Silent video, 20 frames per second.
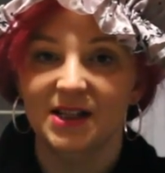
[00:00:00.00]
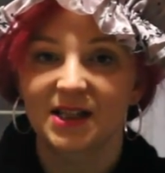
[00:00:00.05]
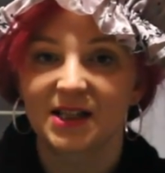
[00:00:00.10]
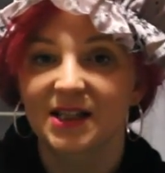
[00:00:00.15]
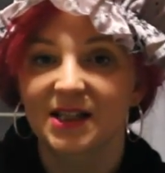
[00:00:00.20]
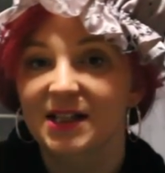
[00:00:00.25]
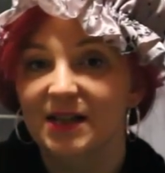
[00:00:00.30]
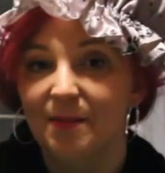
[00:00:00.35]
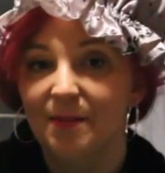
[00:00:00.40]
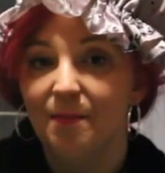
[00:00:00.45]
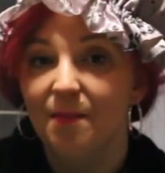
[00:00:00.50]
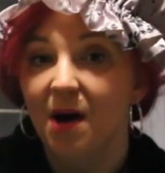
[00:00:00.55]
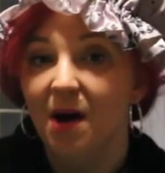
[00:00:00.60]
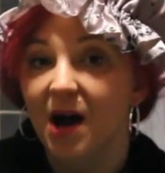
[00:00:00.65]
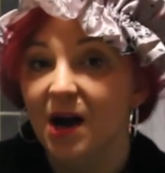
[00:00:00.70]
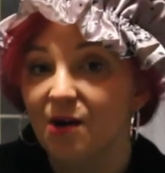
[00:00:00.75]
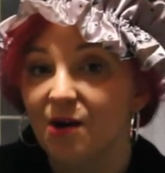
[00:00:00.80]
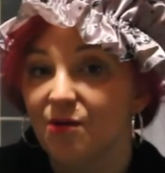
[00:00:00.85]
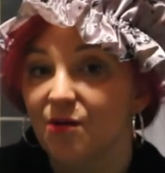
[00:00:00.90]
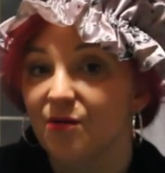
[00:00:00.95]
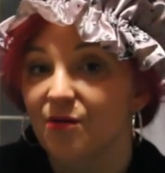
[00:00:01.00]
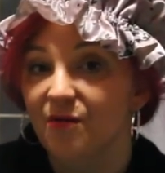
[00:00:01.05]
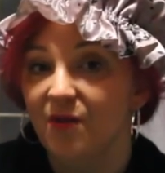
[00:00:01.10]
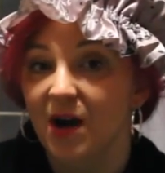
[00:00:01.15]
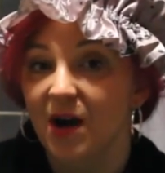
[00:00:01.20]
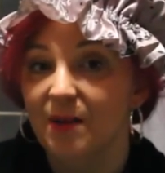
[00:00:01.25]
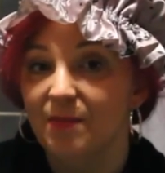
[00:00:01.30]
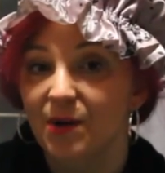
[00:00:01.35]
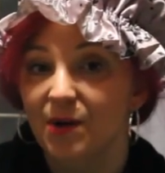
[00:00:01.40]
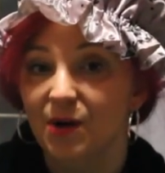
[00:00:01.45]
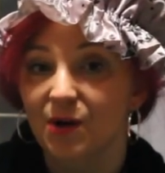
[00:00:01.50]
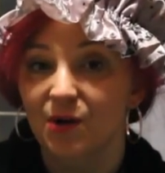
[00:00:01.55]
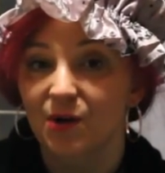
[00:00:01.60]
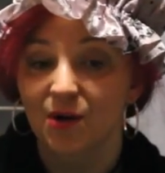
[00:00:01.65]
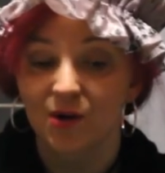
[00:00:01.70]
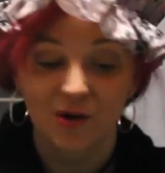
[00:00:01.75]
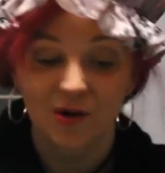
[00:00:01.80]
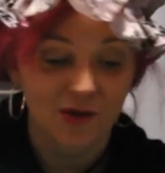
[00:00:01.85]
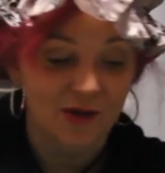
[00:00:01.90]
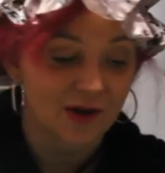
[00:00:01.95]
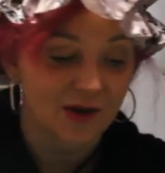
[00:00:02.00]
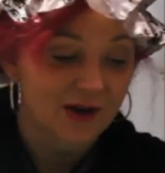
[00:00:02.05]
This is a microfiber cloth